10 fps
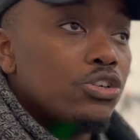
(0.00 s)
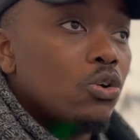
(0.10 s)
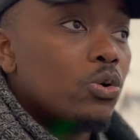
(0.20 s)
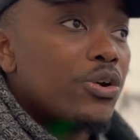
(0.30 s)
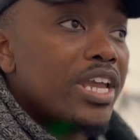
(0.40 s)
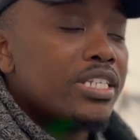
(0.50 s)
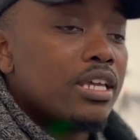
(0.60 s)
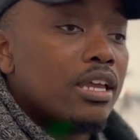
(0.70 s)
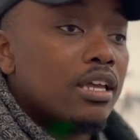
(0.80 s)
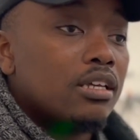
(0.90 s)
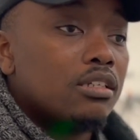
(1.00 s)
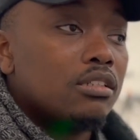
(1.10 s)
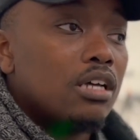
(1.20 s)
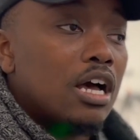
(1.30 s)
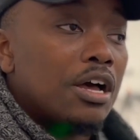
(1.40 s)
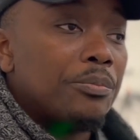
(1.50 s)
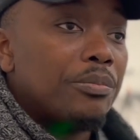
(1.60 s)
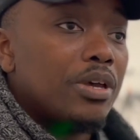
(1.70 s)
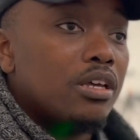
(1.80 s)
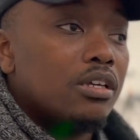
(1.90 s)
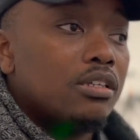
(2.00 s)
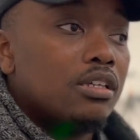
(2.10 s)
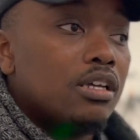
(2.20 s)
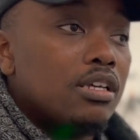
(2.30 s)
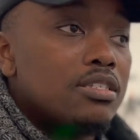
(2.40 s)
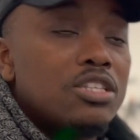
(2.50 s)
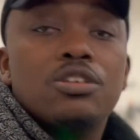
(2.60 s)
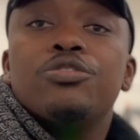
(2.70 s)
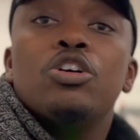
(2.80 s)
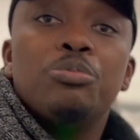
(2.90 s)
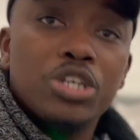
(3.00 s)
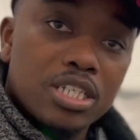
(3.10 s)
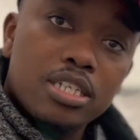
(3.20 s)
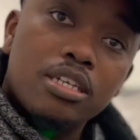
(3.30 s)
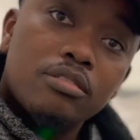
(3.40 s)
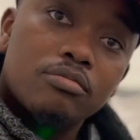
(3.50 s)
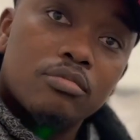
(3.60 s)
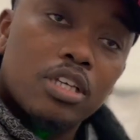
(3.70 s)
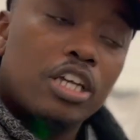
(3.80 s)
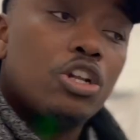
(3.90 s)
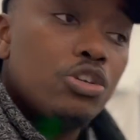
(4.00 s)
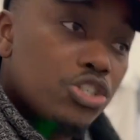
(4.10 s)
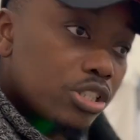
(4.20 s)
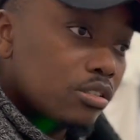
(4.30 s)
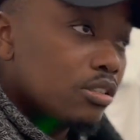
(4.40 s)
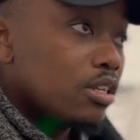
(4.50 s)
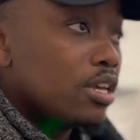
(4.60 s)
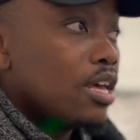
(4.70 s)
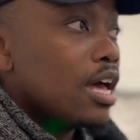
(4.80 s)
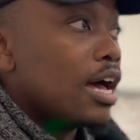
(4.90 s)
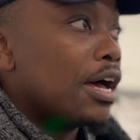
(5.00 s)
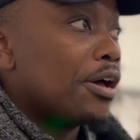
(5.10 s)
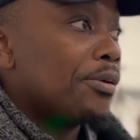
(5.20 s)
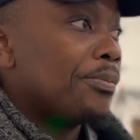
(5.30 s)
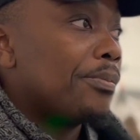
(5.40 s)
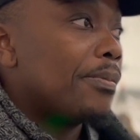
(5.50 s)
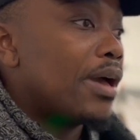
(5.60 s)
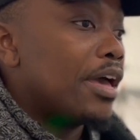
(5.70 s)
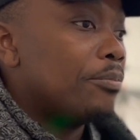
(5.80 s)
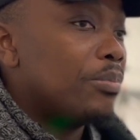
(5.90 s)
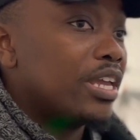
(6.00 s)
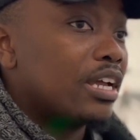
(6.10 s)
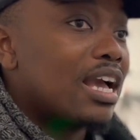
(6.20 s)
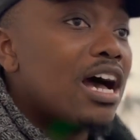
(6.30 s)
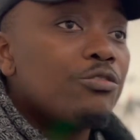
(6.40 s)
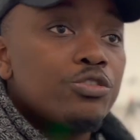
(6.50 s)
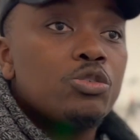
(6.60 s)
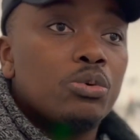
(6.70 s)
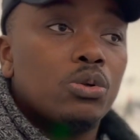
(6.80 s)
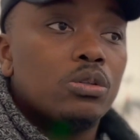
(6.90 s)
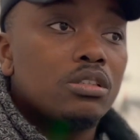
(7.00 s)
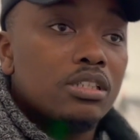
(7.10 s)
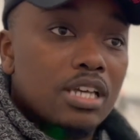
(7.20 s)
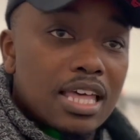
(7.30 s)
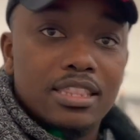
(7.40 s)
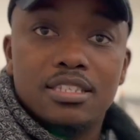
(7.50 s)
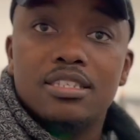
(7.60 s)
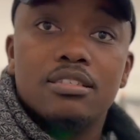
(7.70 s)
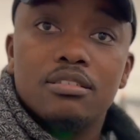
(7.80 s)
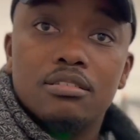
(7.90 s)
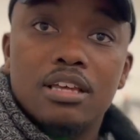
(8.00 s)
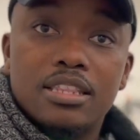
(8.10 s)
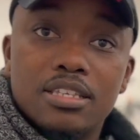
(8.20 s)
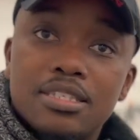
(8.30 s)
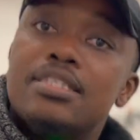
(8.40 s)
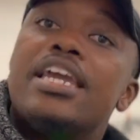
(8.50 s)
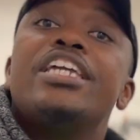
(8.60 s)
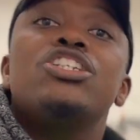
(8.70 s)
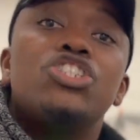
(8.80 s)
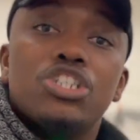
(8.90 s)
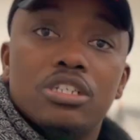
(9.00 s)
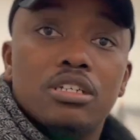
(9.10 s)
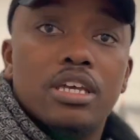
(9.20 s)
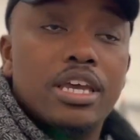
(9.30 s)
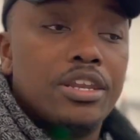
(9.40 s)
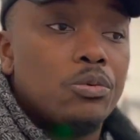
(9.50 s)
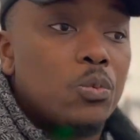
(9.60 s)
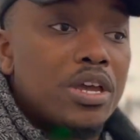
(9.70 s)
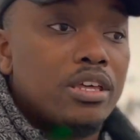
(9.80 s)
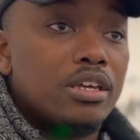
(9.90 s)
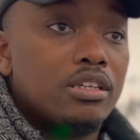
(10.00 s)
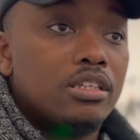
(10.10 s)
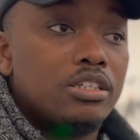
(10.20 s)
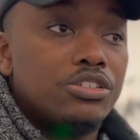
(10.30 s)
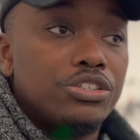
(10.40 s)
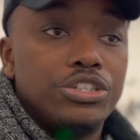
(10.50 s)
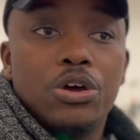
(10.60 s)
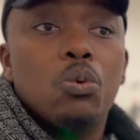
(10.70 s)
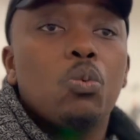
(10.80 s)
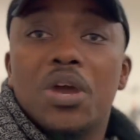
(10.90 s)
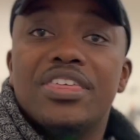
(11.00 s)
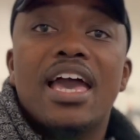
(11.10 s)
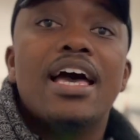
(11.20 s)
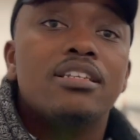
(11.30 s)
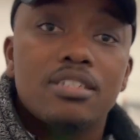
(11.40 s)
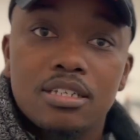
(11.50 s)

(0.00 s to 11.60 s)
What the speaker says: creating a sense of community, inclusion, and being comfortable at this stage and where they're at.